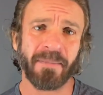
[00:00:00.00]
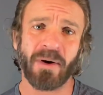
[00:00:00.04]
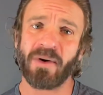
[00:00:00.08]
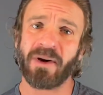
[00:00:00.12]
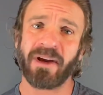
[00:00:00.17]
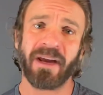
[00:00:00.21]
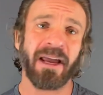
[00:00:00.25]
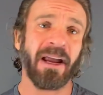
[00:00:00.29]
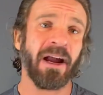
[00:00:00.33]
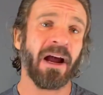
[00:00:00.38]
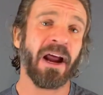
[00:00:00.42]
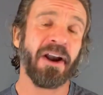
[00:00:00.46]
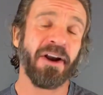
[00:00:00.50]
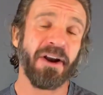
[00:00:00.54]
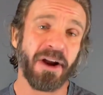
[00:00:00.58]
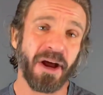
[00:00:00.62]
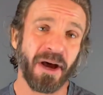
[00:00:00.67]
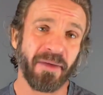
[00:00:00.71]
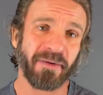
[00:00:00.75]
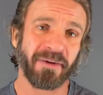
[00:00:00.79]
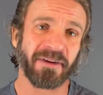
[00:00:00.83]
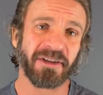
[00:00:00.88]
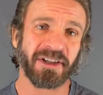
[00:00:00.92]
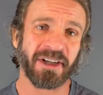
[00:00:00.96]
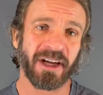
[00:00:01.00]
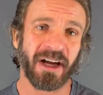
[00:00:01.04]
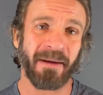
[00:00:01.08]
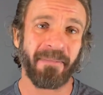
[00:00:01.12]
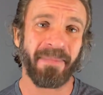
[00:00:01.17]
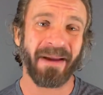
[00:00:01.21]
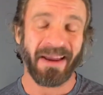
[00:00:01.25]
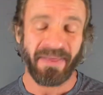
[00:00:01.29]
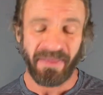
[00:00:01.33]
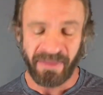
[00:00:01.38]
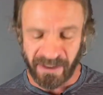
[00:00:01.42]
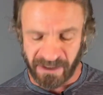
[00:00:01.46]
Okay, another
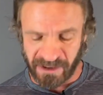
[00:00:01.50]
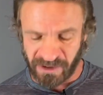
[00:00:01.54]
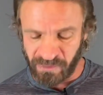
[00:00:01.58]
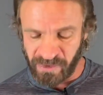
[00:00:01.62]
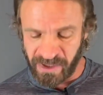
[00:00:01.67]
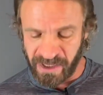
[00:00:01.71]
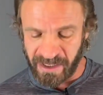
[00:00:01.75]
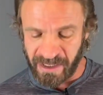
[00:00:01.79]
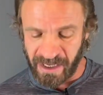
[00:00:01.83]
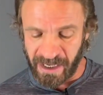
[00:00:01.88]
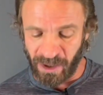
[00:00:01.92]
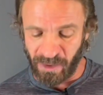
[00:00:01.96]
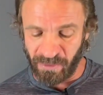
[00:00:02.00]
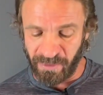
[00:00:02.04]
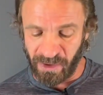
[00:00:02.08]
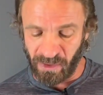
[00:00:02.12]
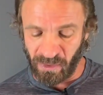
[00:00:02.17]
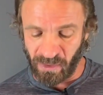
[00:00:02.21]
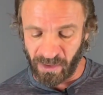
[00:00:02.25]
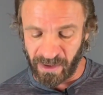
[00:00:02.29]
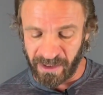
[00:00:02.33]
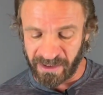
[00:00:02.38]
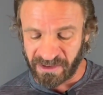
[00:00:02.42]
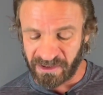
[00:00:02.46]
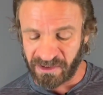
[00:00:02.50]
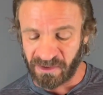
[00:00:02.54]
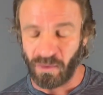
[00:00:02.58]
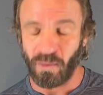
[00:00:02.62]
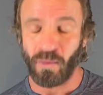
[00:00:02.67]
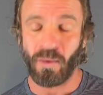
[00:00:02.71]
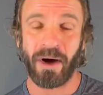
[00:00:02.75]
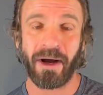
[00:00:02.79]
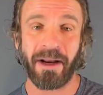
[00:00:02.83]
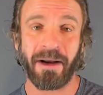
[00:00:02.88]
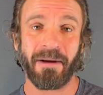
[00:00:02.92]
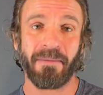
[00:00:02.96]
jump. And this week I only lost
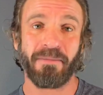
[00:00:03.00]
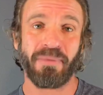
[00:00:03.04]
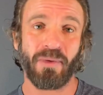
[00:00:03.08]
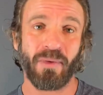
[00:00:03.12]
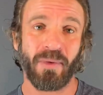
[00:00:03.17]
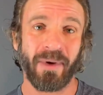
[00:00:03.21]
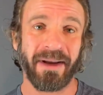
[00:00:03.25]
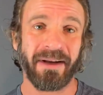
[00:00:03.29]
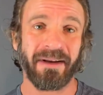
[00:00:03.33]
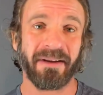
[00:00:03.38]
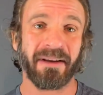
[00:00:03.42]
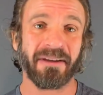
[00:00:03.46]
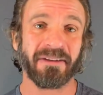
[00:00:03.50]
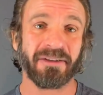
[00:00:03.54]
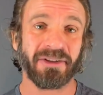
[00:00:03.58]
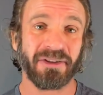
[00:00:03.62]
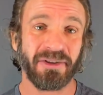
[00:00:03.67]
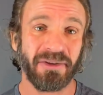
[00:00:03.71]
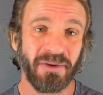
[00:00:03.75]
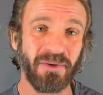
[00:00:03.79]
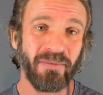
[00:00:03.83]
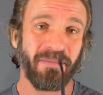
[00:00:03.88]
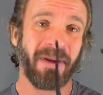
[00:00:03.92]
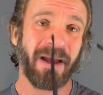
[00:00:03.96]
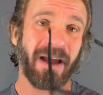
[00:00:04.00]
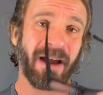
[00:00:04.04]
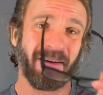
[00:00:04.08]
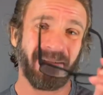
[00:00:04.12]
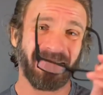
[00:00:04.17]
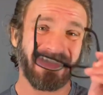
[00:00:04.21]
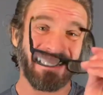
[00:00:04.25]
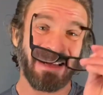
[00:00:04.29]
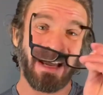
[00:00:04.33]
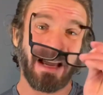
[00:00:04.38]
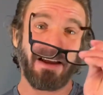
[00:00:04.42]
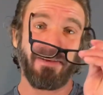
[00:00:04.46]
1.2
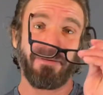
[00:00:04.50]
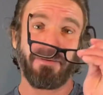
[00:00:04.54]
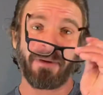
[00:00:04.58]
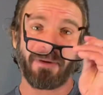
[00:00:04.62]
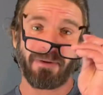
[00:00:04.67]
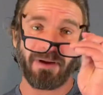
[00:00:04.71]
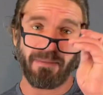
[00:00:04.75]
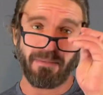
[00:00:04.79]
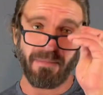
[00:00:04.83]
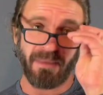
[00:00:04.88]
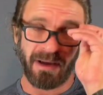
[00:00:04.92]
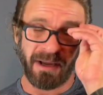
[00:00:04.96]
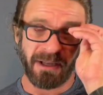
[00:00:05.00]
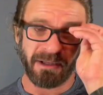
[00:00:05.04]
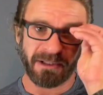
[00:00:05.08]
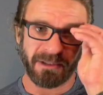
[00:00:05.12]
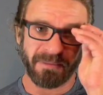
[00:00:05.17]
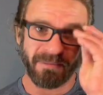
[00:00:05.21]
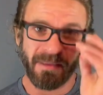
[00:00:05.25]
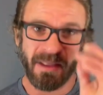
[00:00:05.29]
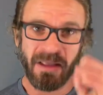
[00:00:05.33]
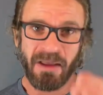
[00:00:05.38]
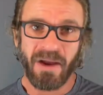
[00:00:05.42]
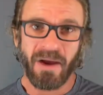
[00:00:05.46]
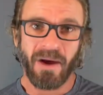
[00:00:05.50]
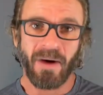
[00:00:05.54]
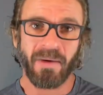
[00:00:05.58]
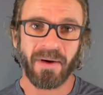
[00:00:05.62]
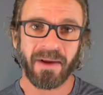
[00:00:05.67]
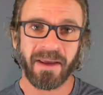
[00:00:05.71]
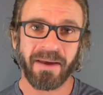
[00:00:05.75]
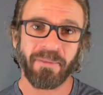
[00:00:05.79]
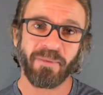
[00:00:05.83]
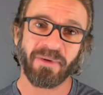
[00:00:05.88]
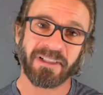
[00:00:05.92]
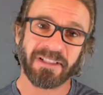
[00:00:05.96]
pounds. Not very much.
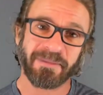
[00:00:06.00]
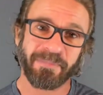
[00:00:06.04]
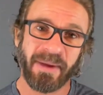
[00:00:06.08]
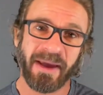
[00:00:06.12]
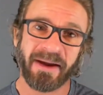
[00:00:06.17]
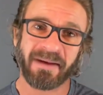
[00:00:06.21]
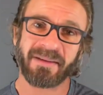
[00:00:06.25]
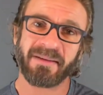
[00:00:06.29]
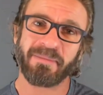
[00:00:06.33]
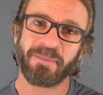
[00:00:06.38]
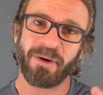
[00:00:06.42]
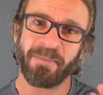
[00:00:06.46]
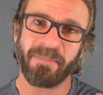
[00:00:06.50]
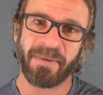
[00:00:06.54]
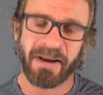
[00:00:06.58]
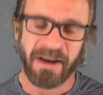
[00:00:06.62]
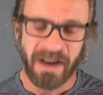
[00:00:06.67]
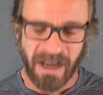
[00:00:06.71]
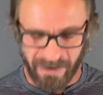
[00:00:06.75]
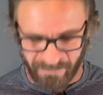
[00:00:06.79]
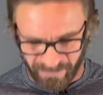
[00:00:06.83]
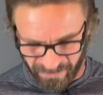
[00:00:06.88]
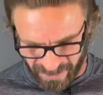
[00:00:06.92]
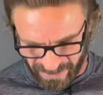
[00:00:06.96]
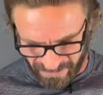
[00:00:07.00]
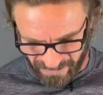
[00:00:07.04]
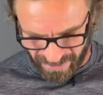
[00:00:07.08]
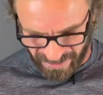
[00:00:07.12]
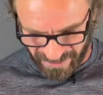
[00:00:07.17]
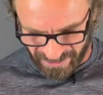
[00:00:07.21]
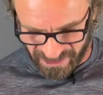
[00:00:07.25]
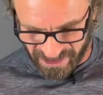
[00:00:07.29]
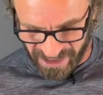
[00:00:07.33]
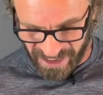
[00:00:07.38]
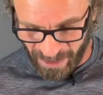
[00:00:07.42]
Okay, respectable, but not very much.